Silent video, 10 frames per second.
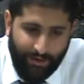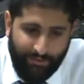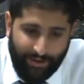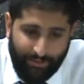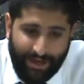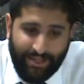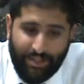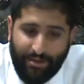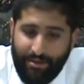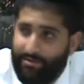Vim en
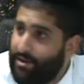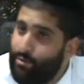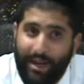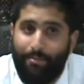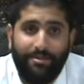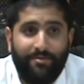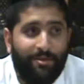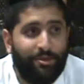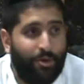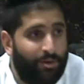Sham Levi. What happens if
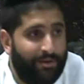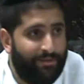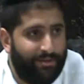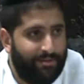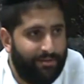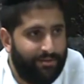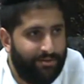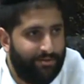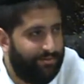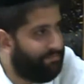there's no Levi?
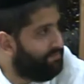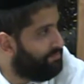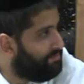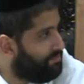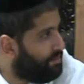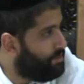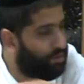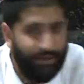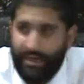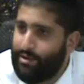There's
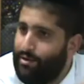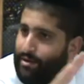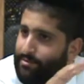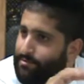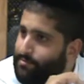only a Kohen.